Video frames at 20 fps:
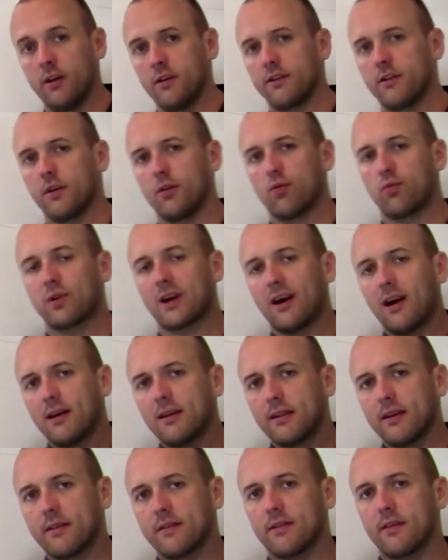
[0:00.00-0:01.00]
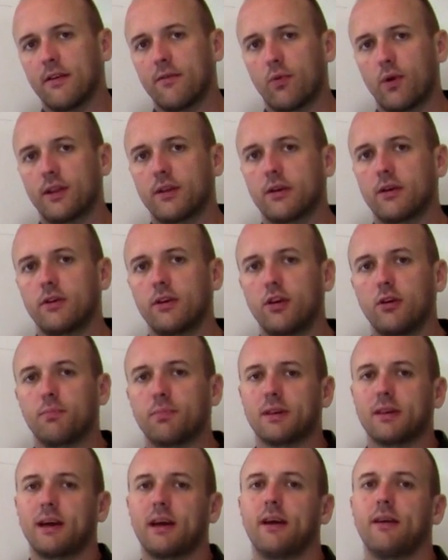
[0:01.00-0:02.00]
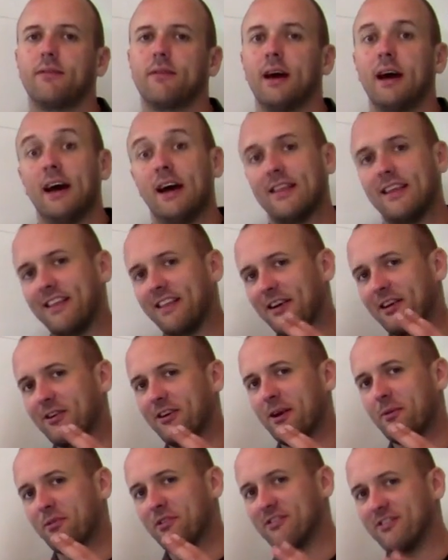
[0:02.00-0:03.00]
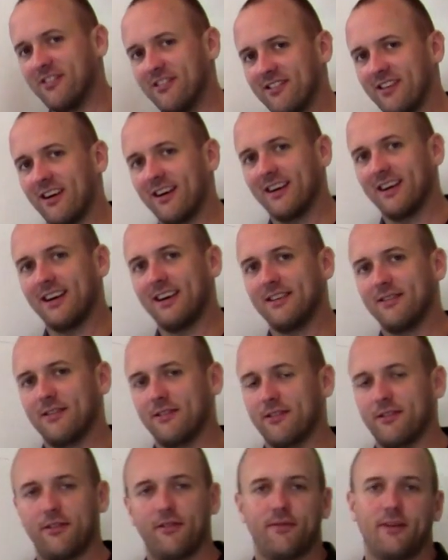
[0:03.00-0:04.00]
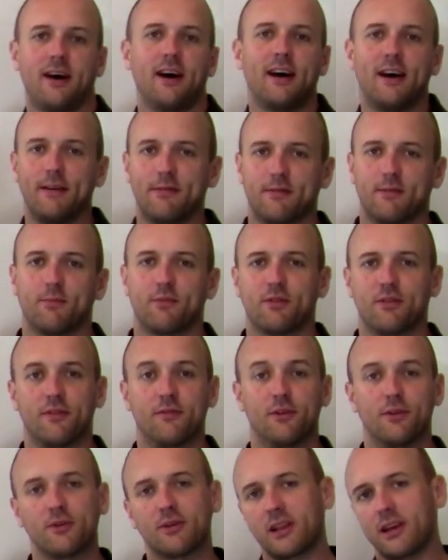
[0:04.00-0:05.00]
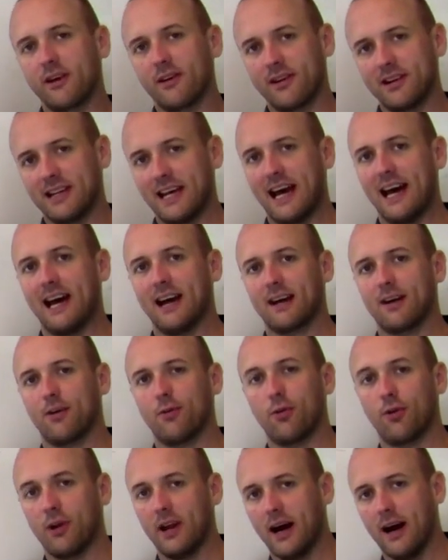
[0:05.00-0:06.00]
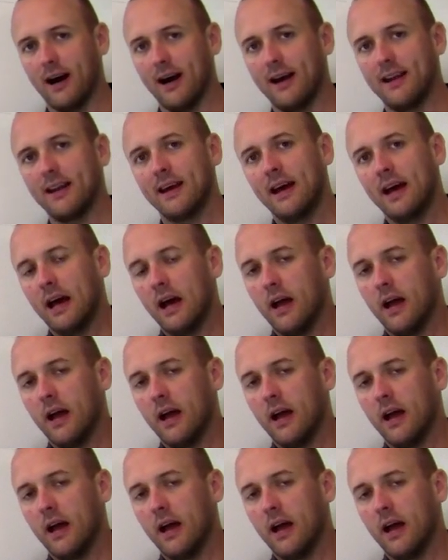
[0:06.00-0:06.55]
So regardless of whether you believe that the internet was designed to survive some sort of nuclear attack or not,